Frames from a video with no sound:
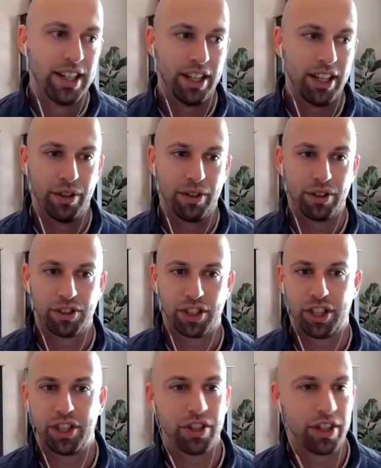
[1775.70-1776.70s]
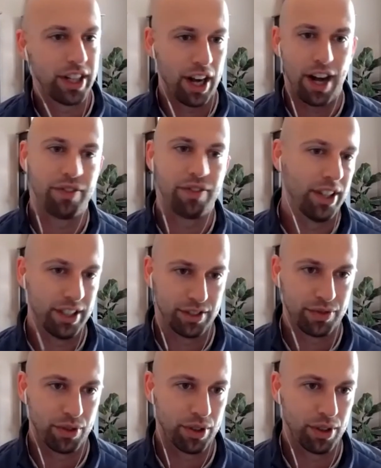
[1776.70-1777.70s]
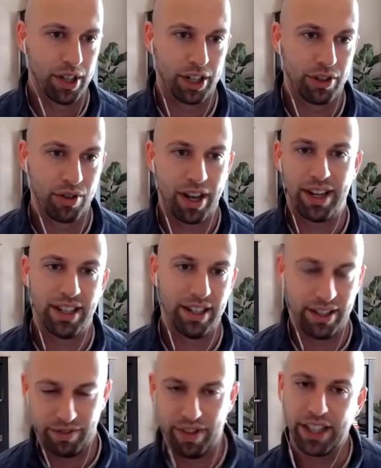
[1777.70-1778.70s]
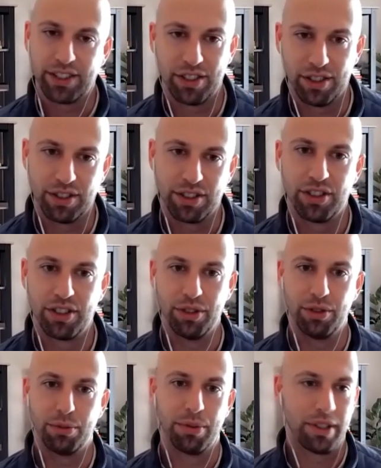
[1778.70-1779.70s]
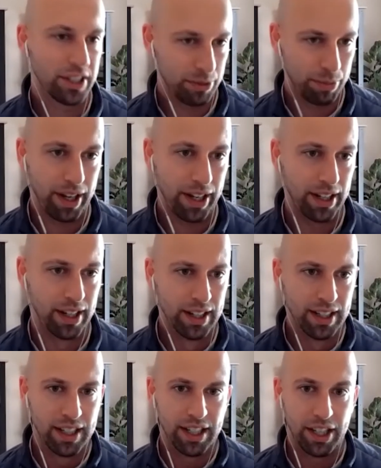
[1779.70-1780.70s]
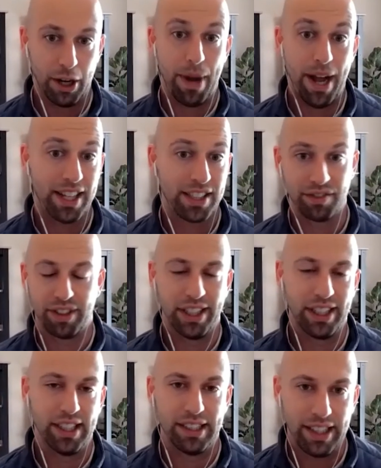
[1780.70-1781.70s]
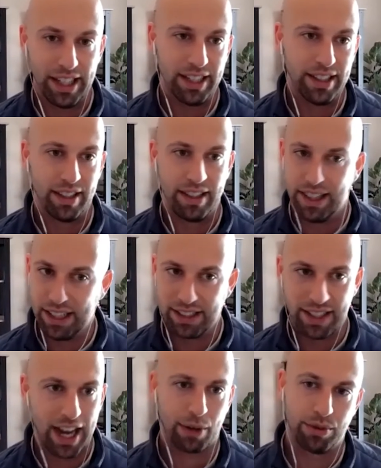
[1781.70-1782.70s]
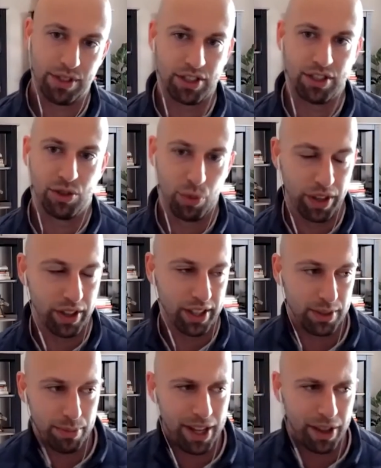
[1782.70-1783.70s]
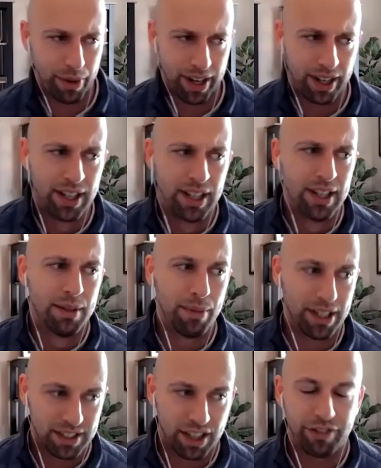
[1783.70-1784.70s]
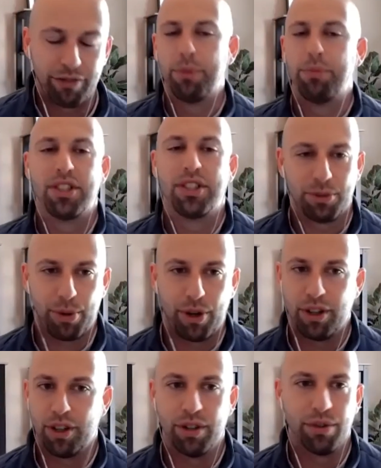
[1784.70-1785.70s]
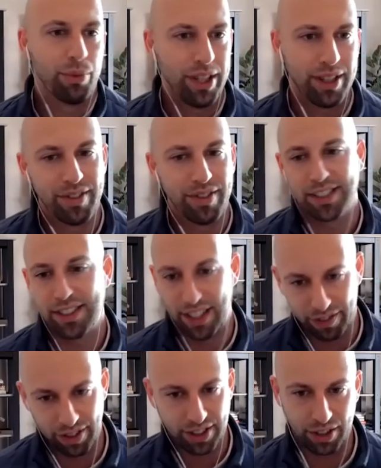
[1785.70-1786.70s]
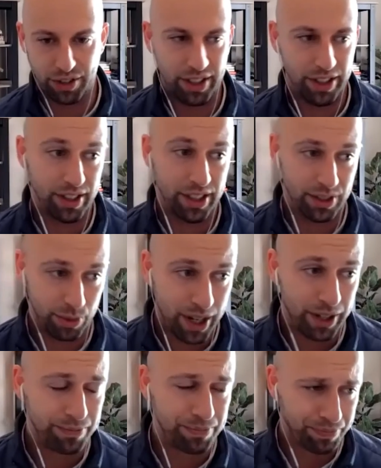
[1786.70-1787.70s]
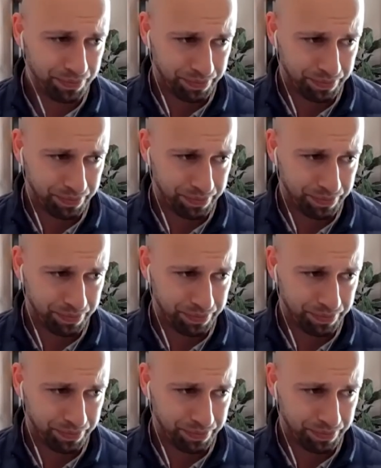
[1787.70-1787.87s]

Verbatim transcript: you know their security offerings for accredited investors to participate you know passively in these acquisitions with us and by the way myself and my business partner we invest in every single deal as well